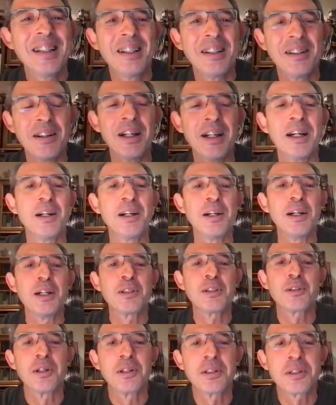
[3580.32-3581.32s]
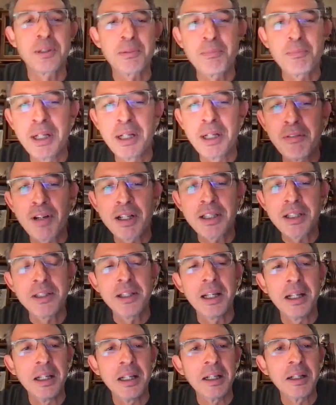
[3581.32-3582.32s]
Yeah, so it's pretty
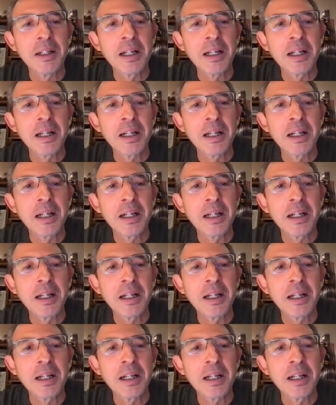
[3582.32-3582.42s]
fascinating.